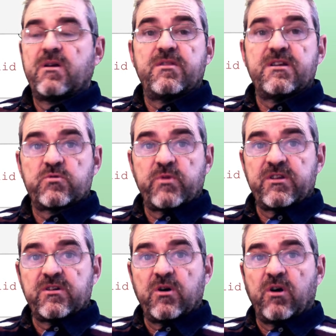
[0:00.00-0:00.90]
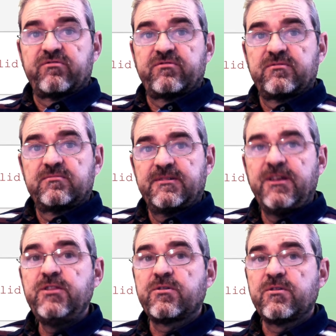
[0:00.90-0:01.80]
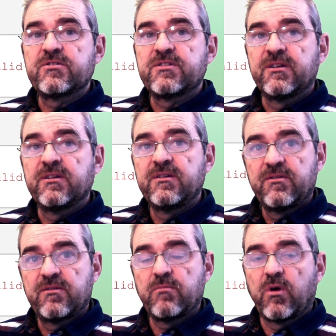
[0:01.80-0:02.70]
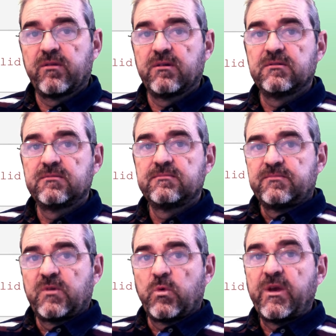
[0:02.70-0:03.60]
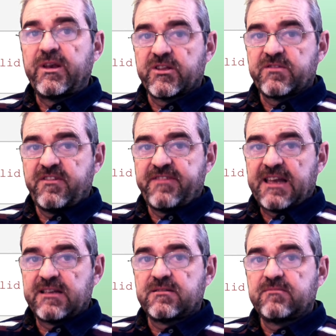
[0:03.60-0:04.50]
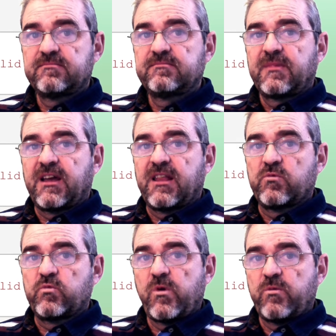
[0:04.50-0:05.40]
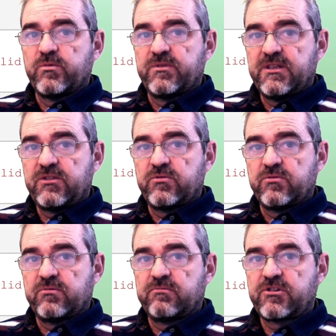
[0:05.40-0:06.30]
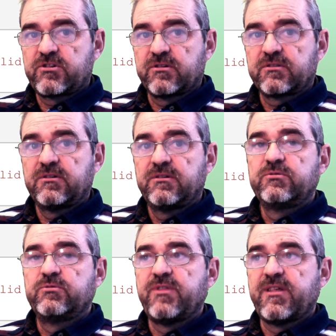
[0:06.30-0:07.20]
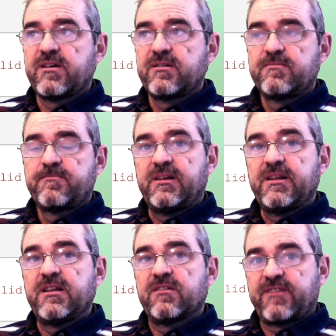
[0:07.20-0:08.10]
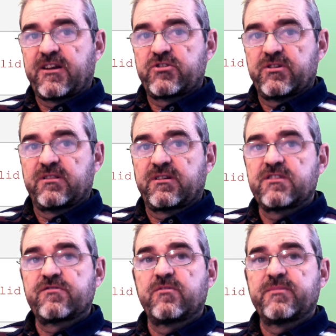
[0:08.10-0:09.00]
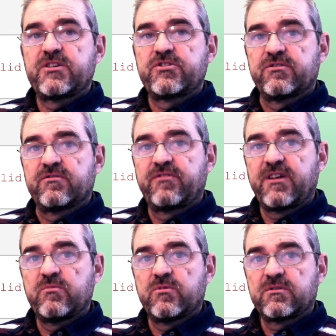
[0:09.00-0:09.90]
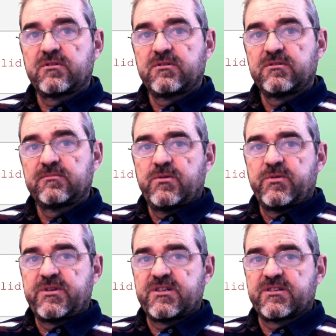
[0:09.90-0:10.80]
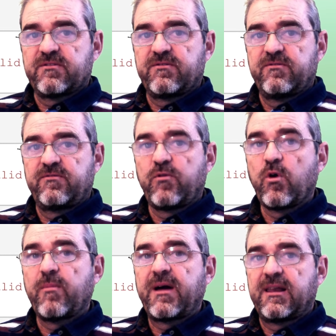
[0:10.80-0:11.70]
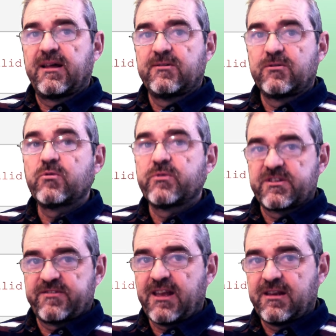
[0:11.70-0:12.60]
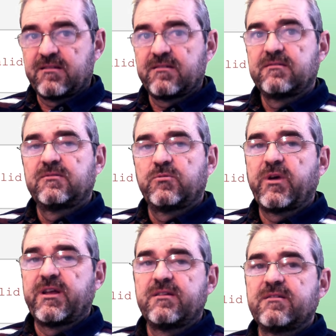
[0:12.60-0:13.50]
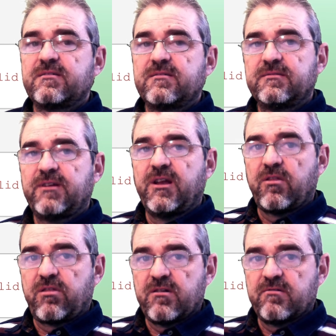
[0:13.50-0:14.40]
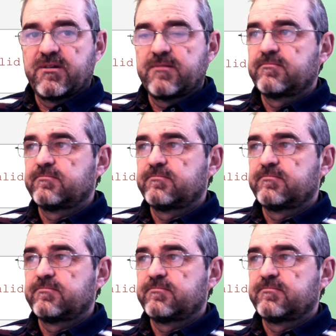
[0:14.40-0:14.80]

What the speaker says: this way of introducing the model will not be valid, and we would need to resort to the linear fractional transformation framework, which is the formal, always valid way in theory.